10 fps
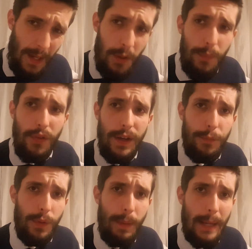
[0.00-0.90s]
I'm going to be
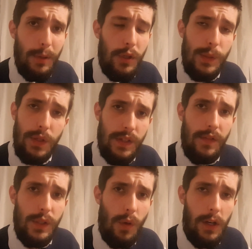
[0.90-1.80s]
reading from the paper just because
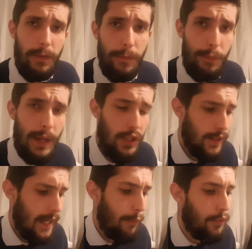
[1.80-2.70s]
there is quite a lot of
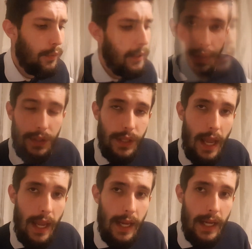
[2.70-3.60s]
information to get through.
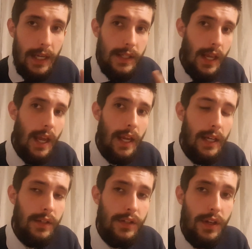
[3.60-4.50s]
There is
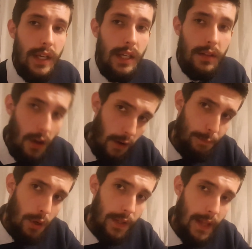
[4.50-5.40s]
a study that
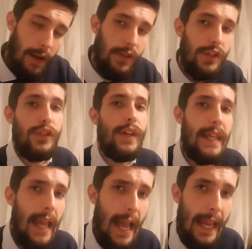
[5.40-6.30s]
I've put in there as
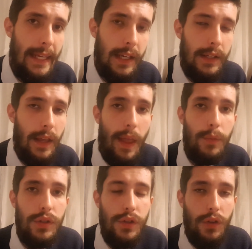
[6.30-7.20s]
study A. Now, that
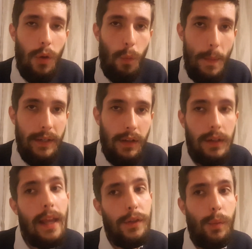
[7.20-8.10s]
was done on women.
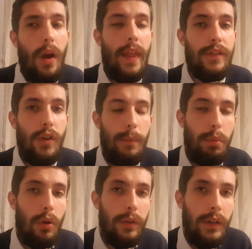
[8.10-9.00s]
I'll get into why that's not
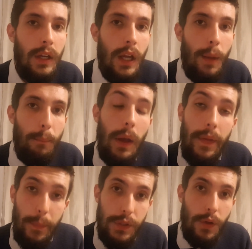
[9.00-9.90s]
important,
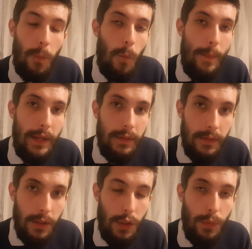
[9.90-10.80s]
but it was done on
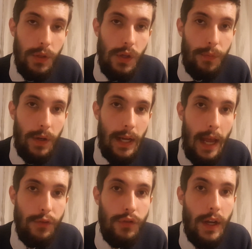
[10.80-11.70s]
women who were suffering
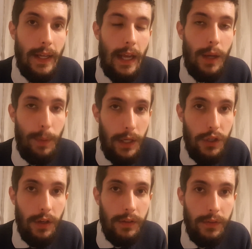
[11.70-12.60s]
androgenic
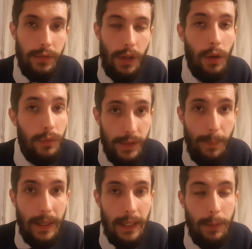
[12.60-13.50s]
alopecia. So
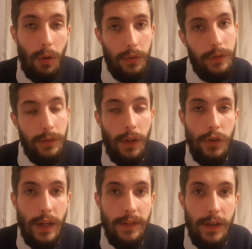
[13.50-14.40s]
typically what's
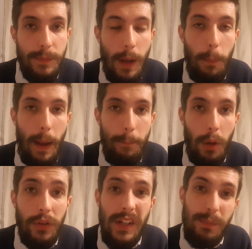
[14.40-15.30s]
associated is male pattern
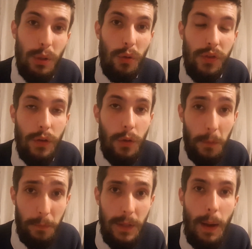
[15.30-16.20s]
baldness, but also
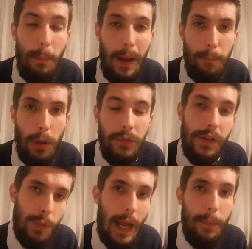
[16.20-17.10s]
called female pattern
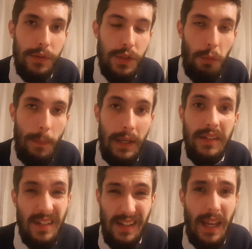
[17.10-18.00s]
baldness when it happens to women.
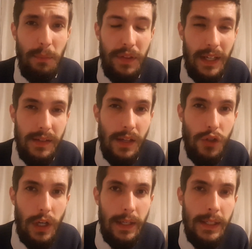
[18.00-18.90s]
It's the same thing
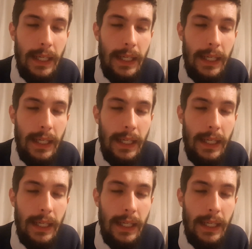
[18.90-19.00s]
essentially.